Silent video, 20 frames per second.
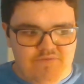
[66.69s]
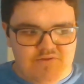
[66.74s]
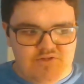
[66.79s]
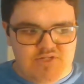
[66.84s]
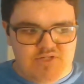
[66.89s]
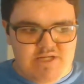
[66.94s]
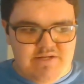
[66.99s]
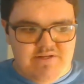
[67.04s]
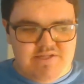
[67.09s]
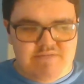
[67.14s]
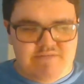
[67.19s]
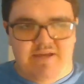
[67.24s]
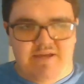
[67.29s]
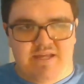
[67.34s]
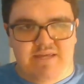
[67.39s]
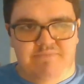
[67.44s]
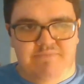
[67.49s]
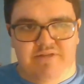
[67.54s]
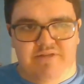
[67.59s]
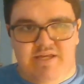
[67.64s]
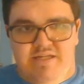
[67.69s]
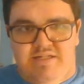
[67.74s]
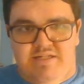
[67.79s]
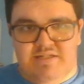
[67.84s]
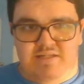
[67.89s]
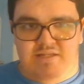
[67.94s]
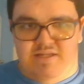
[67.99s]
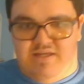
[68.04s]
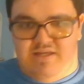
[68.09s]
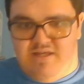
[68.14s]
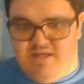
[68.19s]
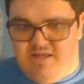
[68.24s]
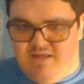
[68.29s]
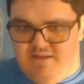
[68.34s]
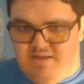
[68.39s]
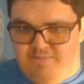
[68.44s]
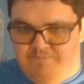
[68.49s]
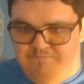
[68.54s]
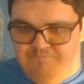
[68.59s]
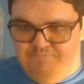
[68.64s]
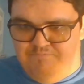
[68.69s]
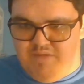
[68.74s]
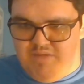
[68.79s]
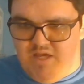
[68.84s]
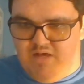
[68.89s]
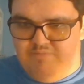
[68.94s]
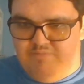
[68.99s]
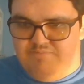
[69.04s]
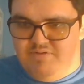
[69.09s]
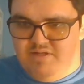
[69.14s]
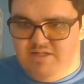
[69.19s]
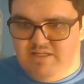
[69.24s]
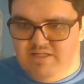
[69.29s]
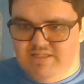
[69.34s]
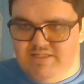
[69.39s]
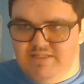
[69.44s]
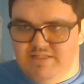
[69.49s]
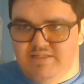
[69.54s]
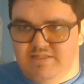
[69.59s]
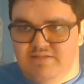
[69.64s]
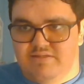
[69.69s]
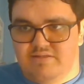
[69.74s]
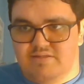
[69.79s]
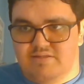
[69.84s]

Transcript: shout out to Mikey Plays, and I'll put his